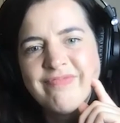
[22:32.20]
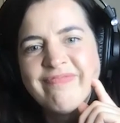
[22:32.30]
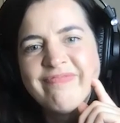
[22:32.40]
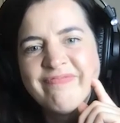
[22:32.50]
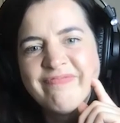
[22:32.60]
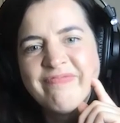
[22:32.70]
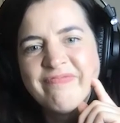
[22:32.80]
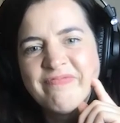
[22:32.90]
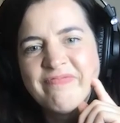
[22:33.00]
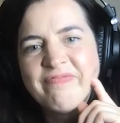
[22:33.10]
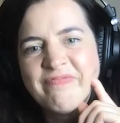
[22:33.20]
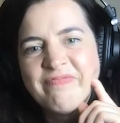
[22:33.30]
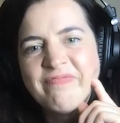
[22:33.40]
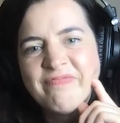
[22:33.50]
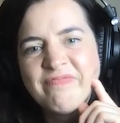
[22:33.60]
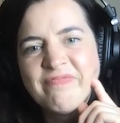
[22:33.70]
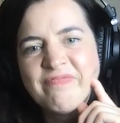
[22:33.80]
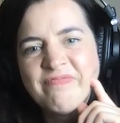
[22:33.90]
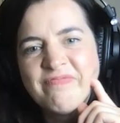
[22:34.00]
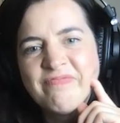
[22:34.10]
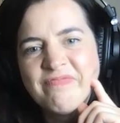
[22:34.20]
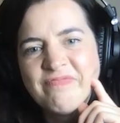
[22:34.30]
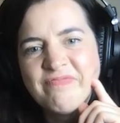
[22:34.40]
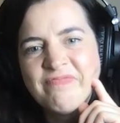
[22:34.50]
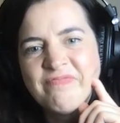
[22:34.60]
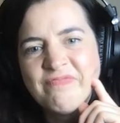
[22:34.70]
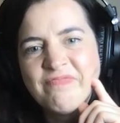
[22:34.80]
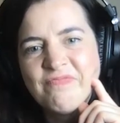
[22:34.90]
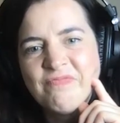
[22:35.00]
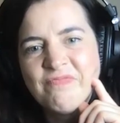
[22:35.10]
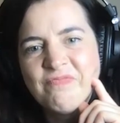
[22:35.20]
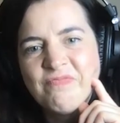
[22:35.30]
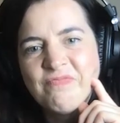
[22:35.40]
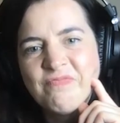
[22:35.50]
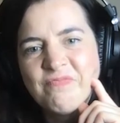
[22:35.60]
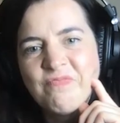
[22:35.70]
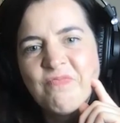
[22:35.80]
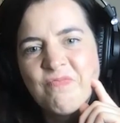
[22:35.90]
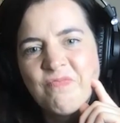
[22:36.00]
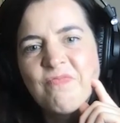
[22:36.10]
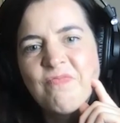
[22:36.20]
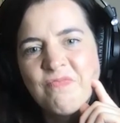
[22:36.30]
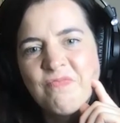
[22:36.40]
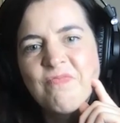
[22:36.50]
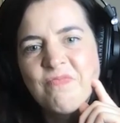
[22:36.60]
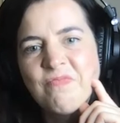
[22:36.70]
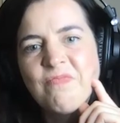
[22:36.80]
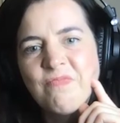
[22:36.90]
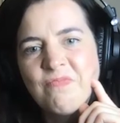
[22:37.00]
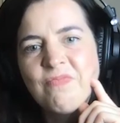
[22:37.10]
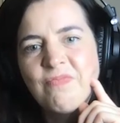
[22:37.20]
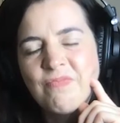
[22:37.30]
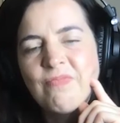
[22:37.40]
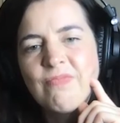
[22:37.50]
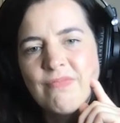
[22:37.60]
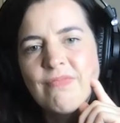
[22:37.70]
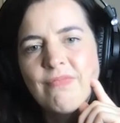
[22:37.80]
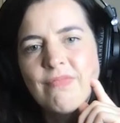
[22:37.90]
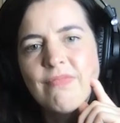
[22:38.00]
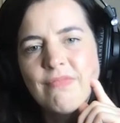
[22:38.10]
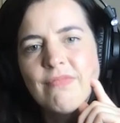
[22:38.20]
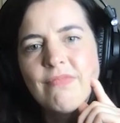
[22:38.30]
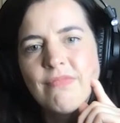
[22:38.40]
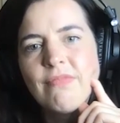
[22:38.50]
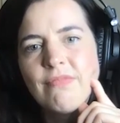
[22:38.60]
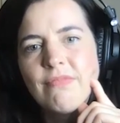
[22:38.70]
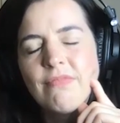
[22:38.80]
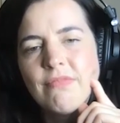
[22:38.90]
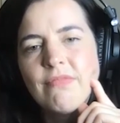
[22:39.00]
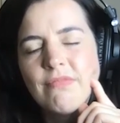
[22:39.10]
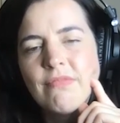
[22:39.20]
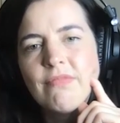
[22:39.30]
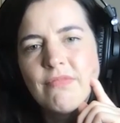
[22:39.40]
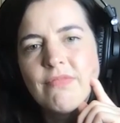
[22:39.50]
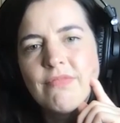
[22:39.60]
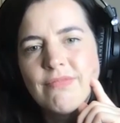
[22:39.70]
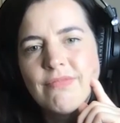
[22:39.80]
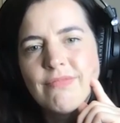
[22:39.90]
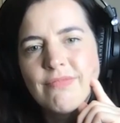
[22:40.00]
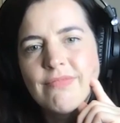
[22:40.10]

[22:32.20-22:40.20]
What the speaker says: [no speech]